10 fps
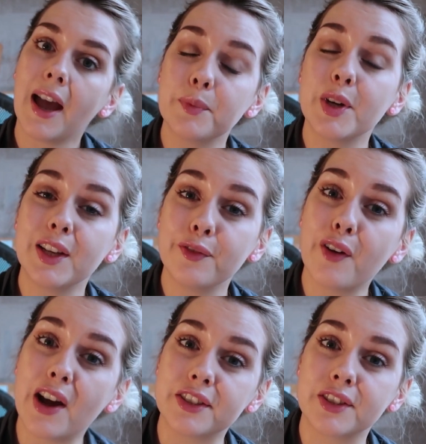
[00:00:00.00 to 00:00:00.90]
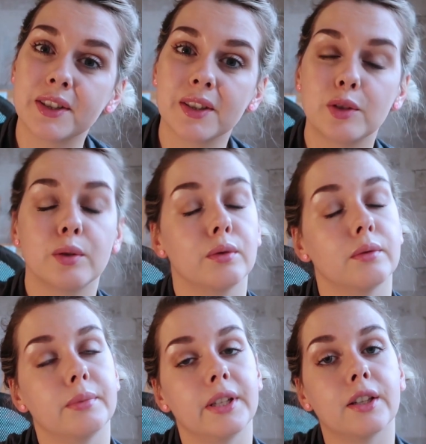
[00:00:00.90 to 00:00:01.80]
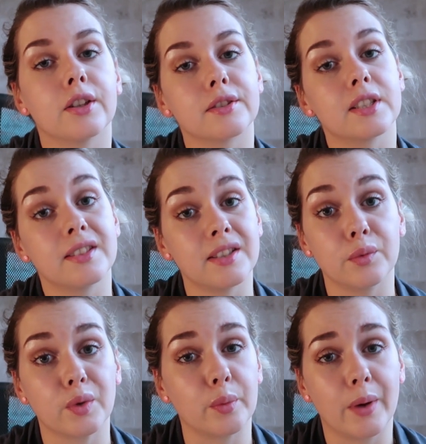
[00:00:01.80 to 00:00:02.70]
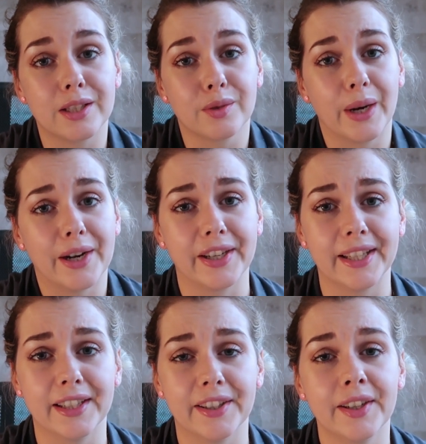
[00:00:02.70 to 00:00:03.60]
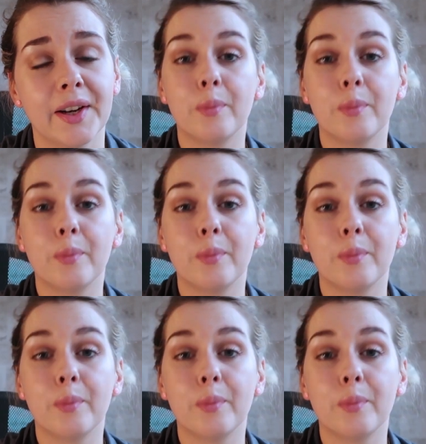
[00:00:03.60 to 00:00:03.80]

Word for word: I'm really fudged to be consistent with my swearing here.